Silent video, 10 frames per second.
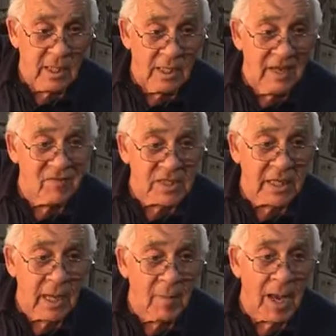The leaves
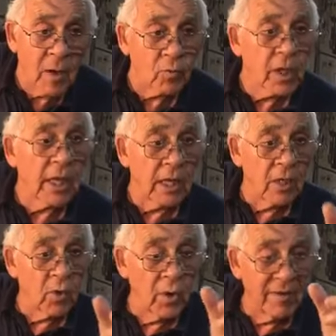they come out and
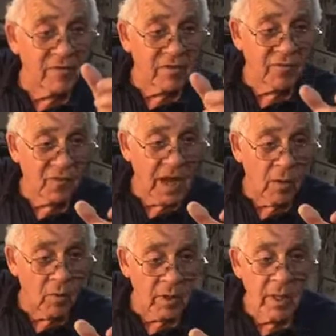you leave the
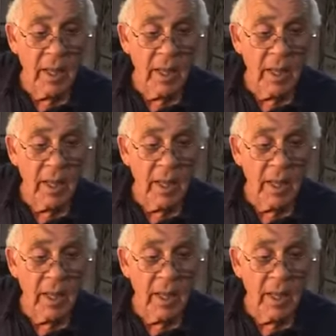flour.